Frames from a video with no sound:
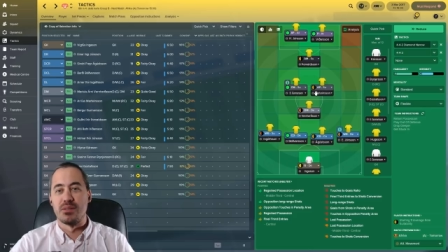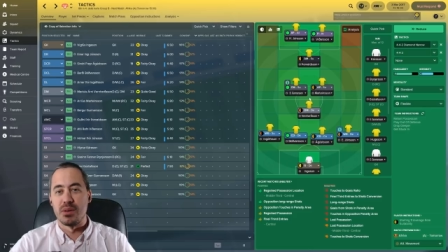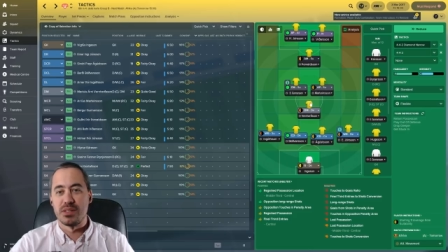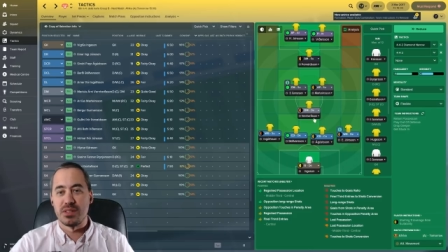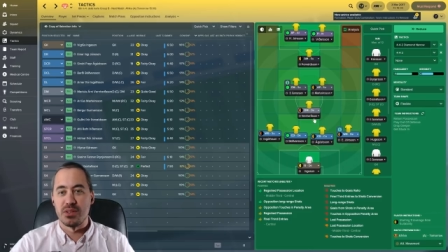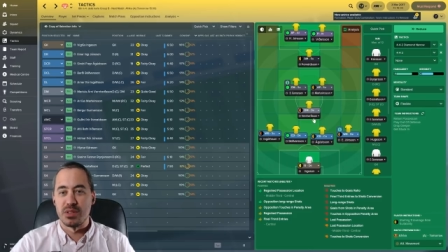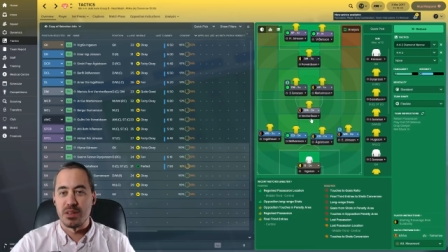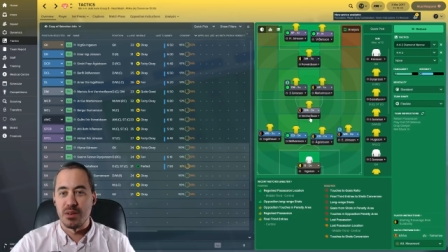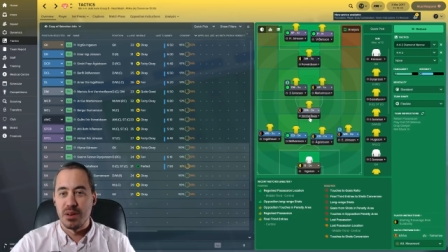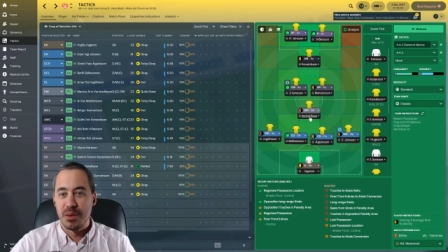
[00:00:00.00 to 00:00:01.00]
No, it's, so it's
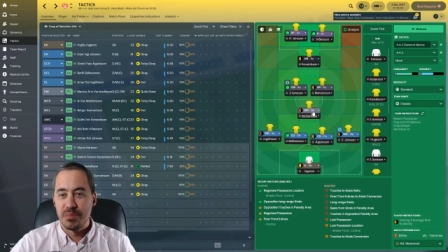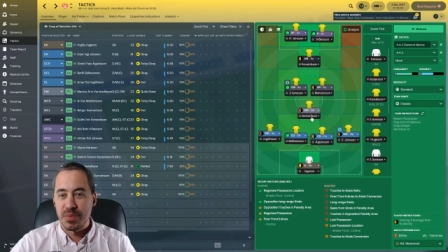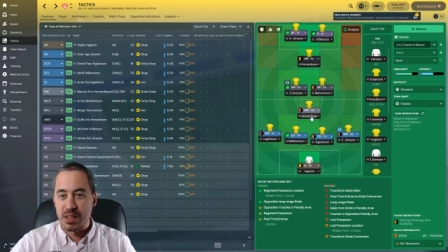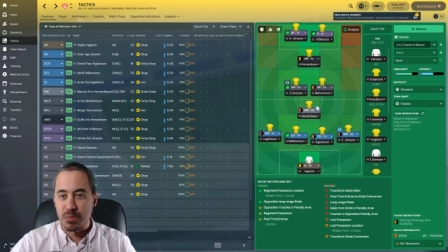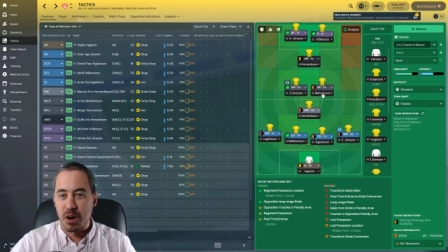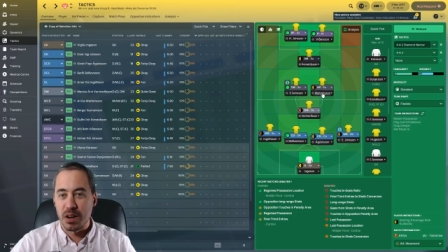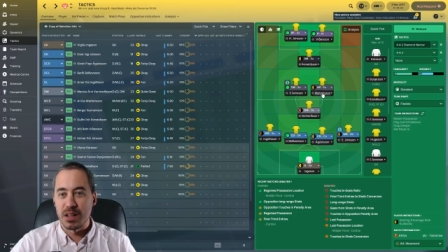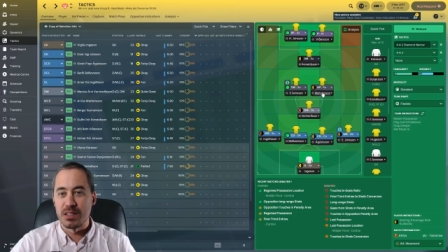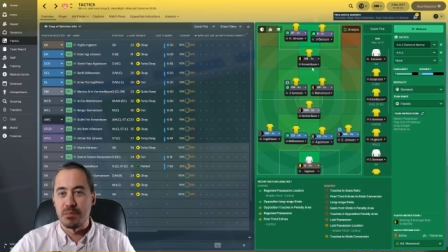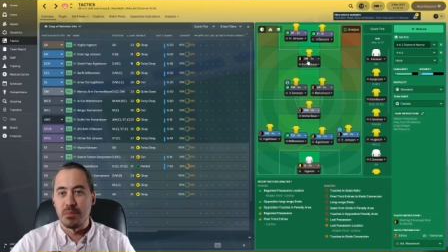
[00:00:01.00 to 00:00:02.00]
it's
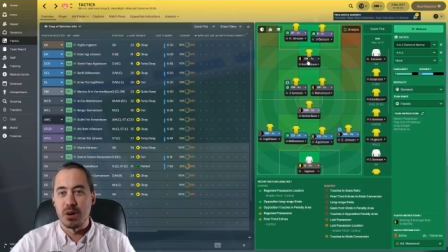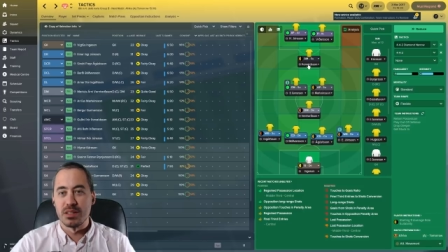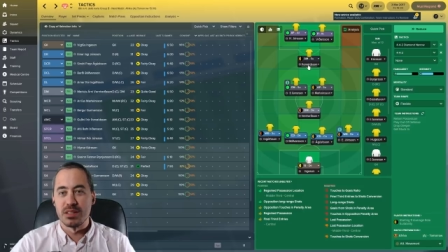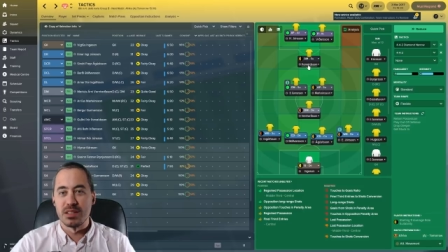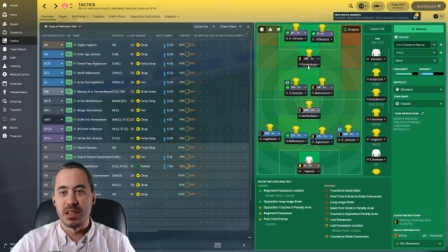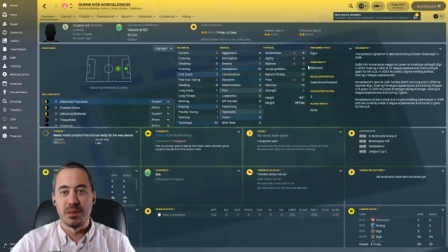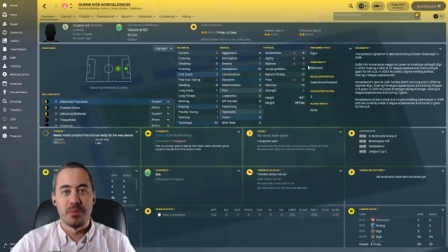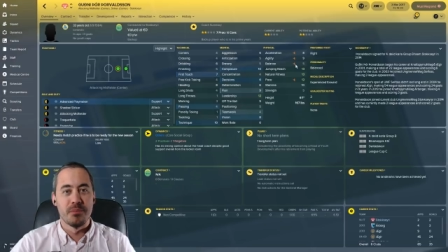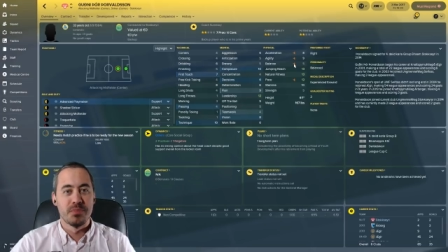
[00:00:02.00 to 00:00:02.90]
Marcus Martinson.